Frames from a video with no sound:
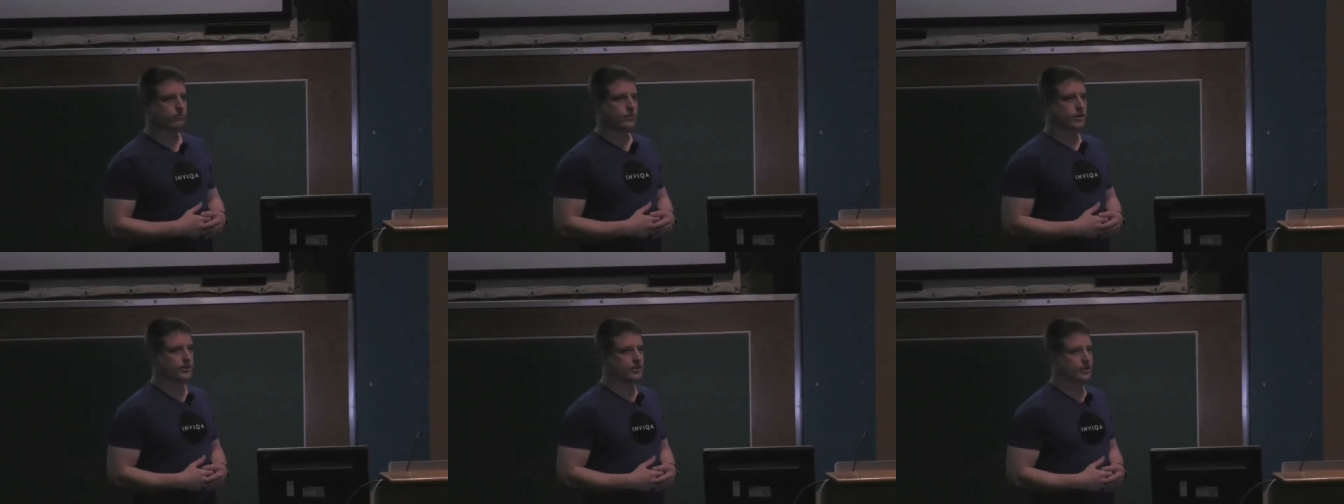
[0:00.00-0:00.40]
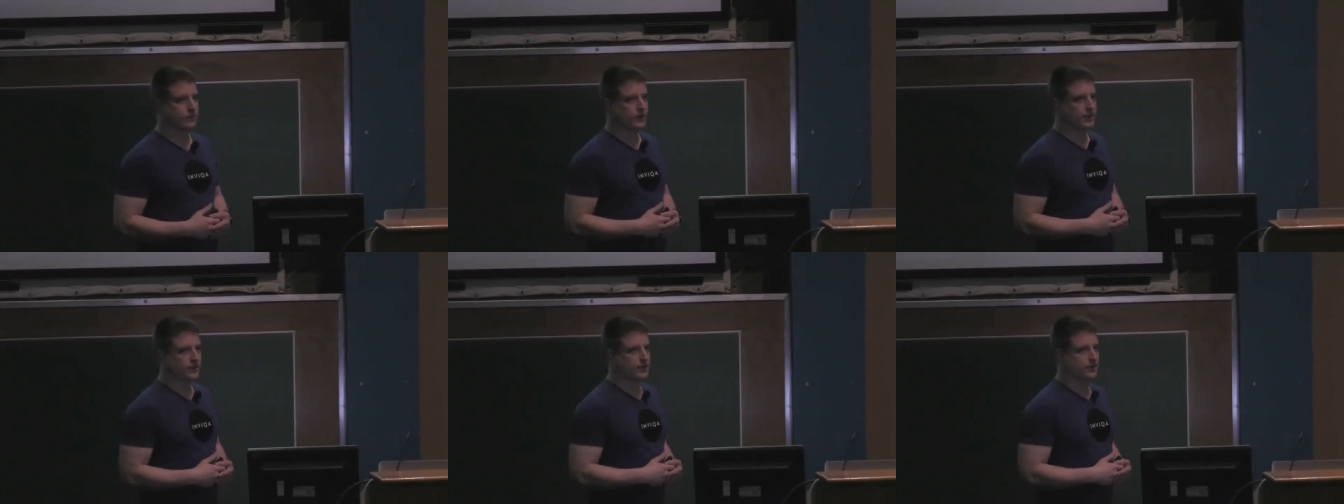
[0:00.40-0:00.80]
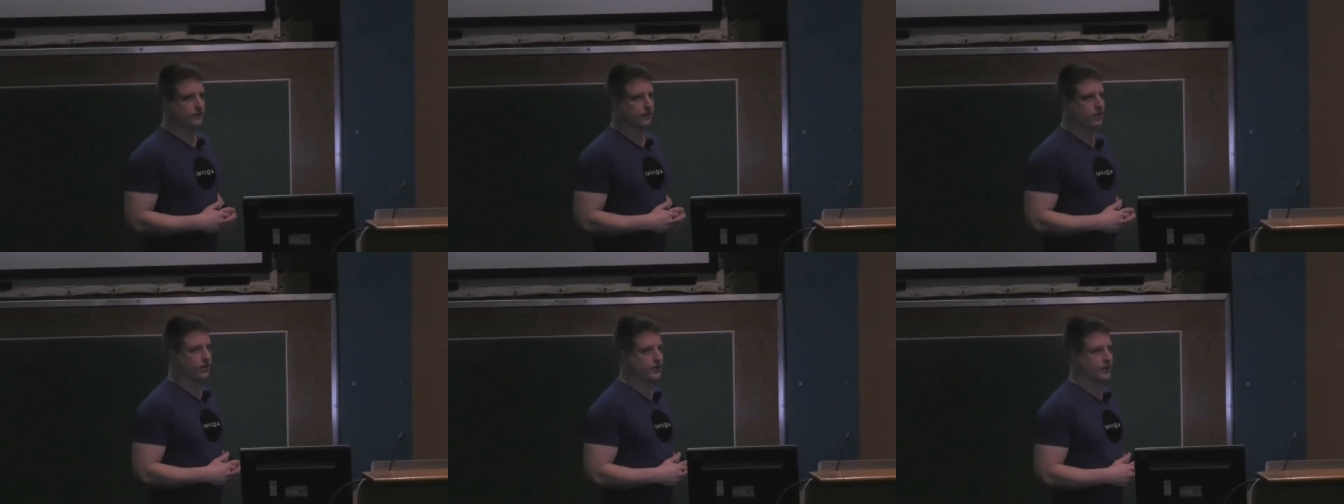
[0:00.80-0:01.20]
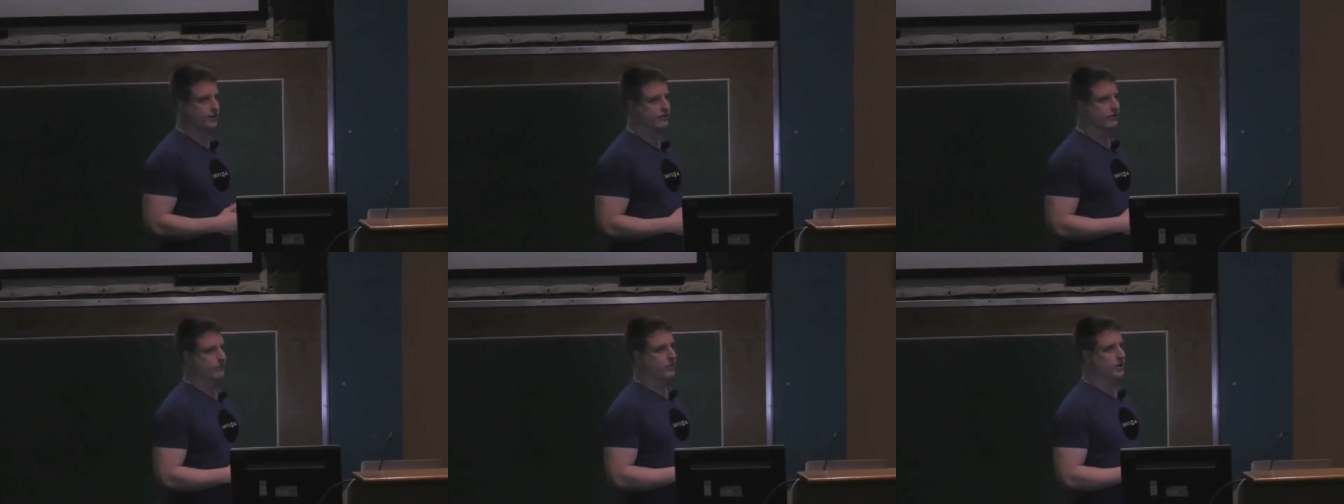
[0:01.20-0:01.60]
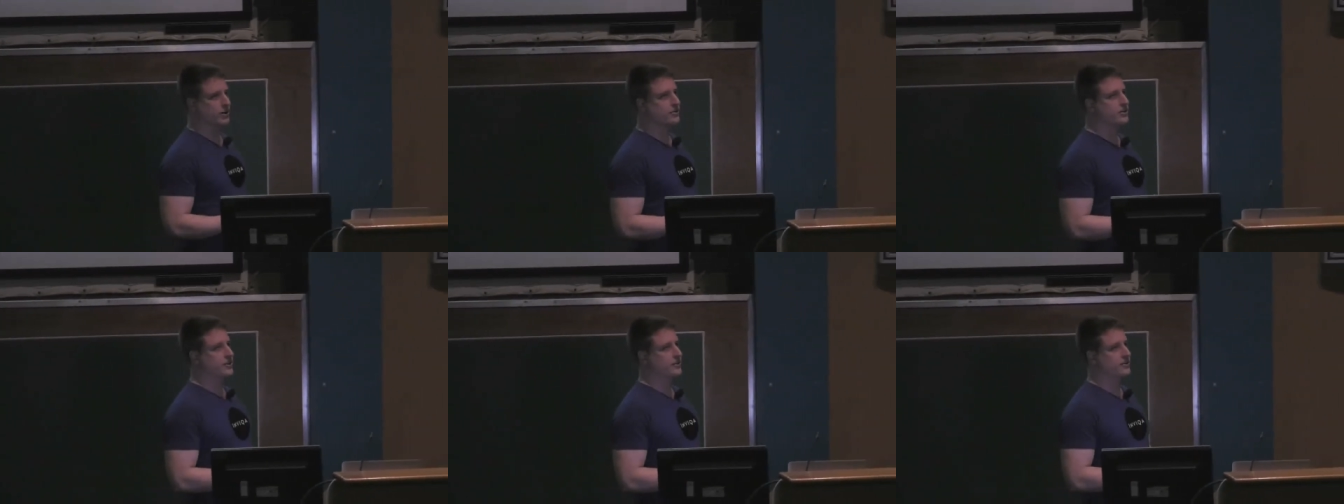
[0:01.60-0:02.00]
merge commits, there are different
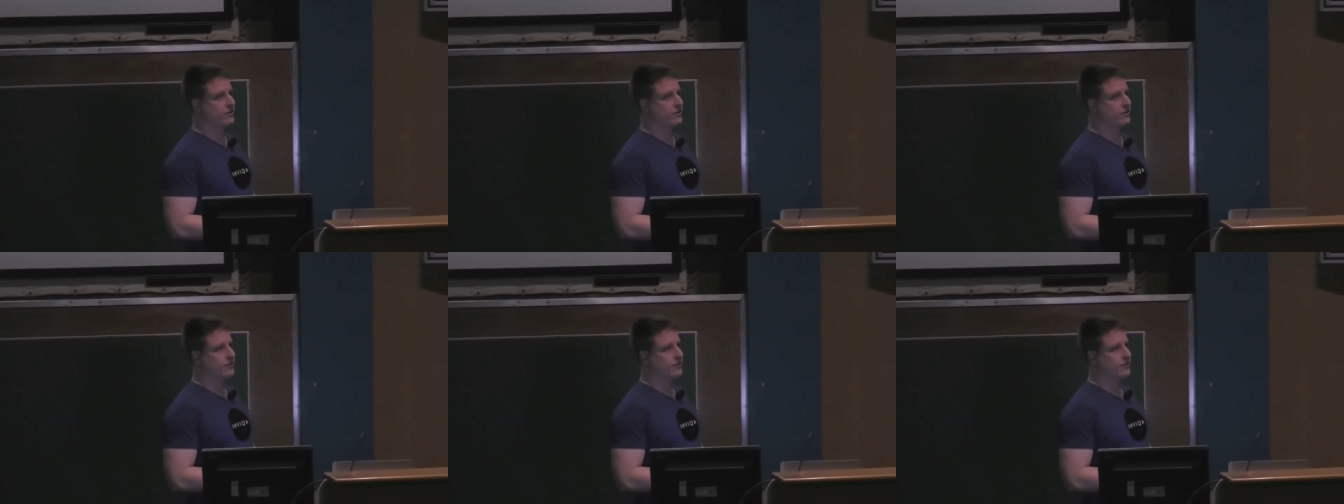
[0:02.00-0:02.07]
merging